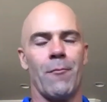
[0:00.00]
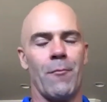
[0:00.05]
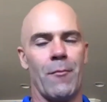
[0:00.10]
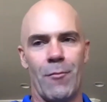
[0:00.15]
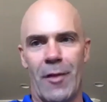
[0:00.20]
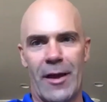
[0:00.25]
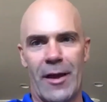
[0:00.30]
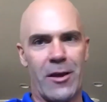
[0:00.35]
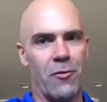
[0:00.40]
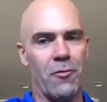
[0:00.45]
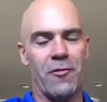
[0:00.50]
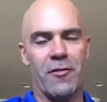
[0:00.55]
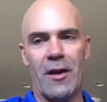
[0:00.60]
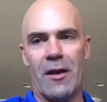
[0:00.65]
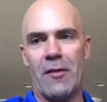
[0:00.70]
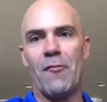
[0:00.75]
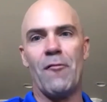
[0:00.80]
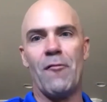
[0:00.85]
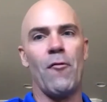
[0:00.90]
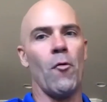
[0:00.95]
Like you
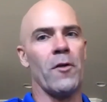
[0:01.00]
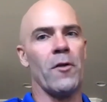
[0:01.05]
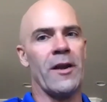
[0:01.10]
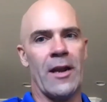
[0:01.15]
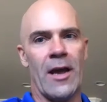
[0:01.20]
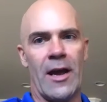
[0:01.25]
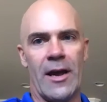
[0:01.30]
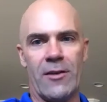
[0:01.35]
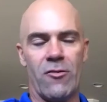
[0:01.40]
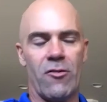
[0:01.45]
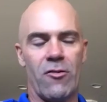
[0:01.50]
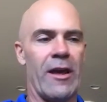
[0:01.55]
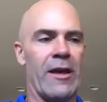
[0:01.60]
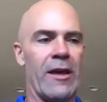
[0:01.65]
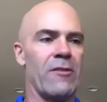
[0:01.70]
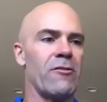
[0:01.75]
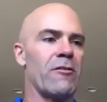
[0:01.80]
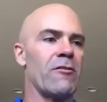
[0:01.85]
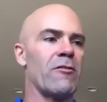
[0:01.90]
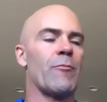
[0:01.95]
said, 49
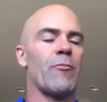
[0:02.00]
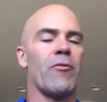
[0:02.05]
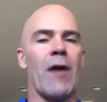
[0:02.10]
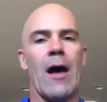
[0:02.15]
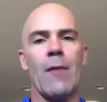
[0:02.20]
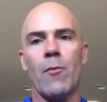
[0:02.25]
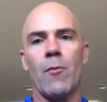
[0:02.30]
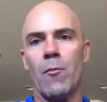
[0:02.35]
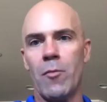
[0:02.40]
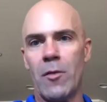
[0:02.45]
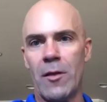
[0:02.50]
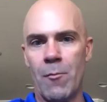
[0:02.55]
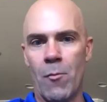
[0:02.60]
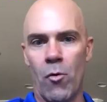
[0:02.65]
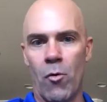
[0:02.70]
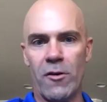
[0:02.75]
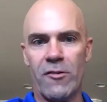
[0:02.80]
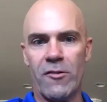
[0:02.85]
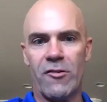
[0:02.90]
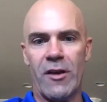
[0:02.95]
changes, probably
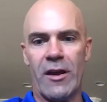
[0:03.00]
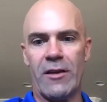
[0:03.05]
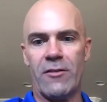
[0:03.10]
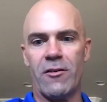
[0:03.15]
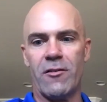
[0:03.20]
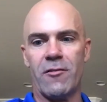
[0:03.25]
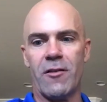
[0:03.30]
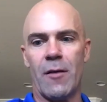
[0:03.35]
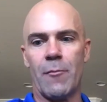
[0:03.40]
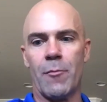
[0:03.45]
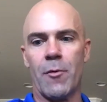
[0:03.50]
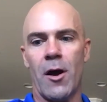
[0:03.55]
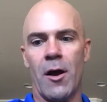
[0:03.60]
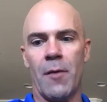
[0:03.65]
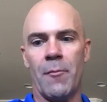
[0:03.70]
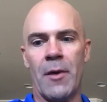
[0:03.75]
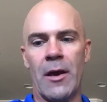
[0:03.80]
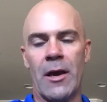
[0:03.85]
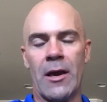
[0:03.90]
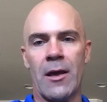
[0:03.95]
more changes
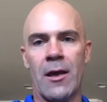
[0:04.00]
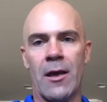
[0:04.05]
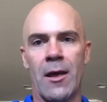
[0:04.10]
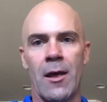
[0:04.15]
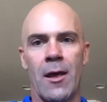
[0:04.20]
upcoming.